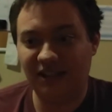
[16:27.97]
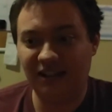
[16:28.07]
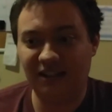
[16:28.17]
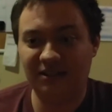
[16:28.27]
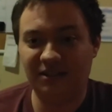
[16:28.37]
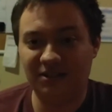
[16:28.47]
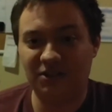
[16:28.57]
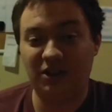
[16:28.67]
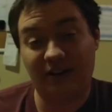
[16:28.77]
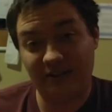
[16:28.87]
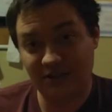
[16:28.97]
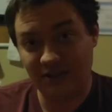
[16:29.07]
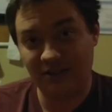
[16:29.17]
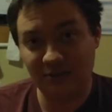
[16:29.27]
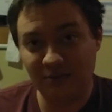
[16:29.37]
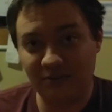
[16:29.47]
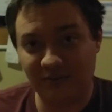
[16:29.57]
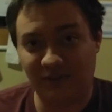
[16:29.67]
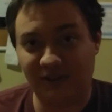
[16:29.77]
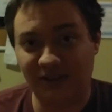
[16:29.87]
Uh, shout out to you
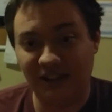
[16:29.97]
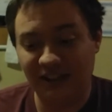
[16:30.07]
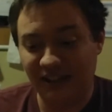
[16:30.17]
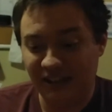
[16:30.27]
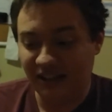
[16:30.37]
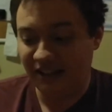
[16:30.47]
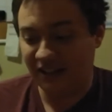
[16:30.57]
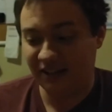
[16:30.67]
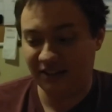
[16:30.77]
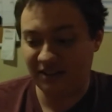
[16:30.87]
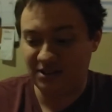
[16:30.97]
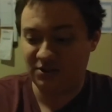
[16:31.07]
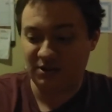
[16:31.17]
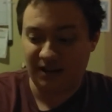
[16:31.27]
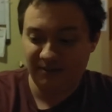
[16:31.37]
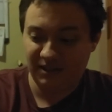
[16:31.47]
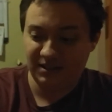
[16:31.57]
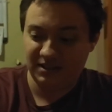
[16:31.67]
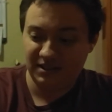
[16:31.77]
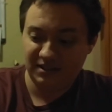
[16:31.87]
for uh, the
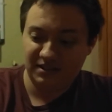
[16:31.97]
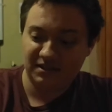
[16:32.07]
extravagances.